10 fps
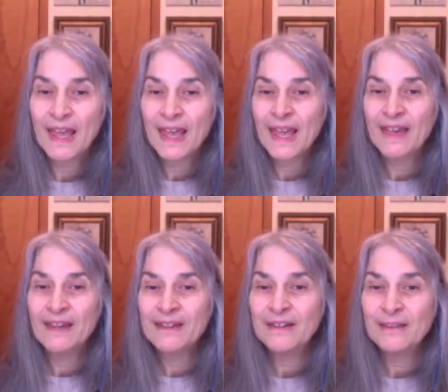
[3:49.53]

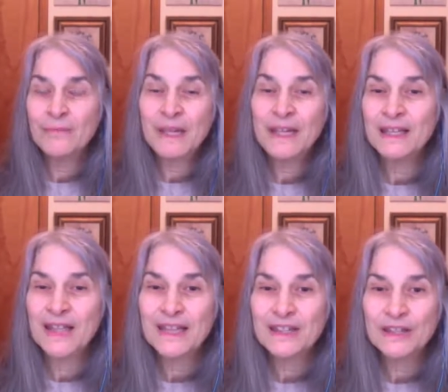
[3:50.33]
and meeting
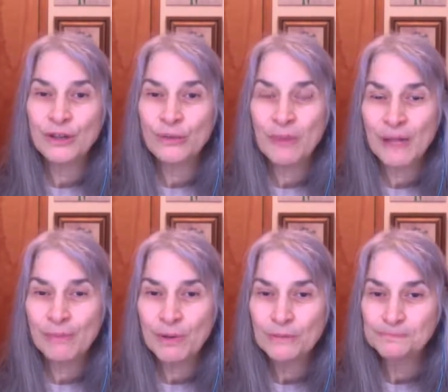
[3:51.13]
lots of new
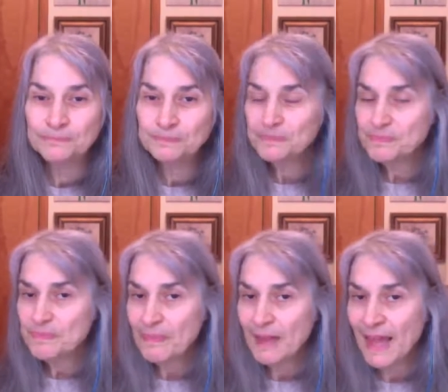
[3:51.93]
people
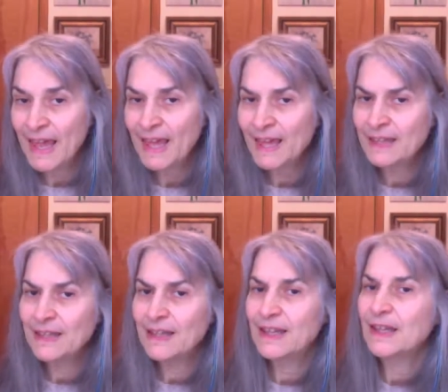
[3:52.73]

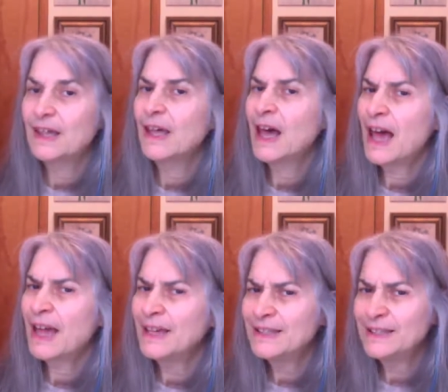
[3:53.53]
and I
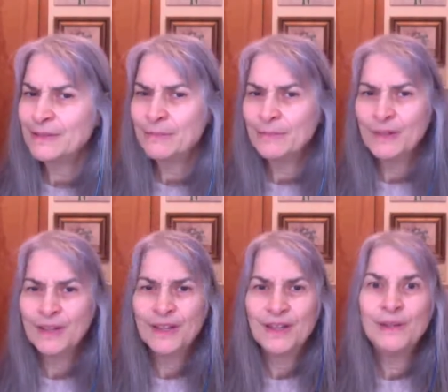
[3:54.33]
got some
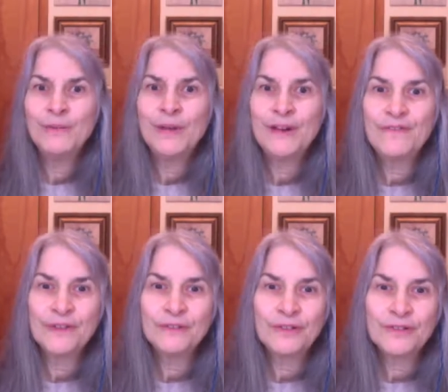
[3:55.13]
new air
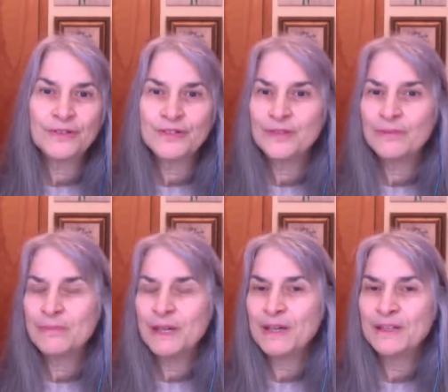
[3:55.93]
filters
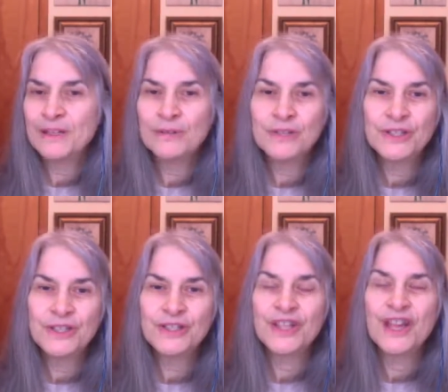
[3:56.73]
because there was
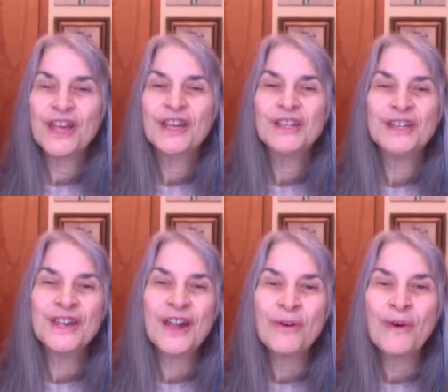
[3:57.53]
just
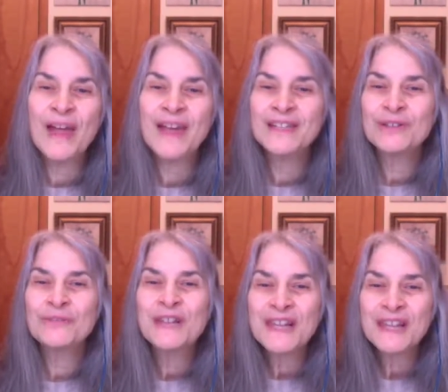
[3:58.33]
no way to
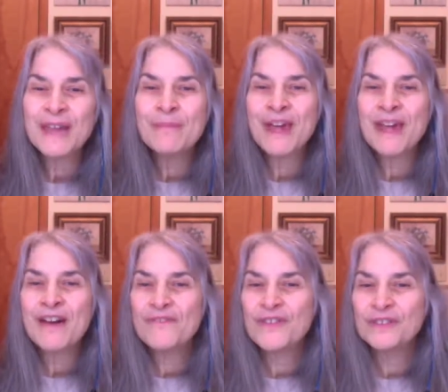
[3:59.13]
reclaim my air
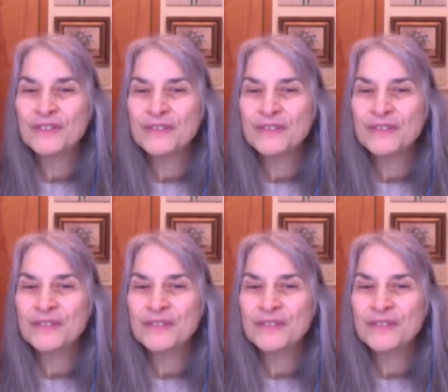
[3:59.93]
filters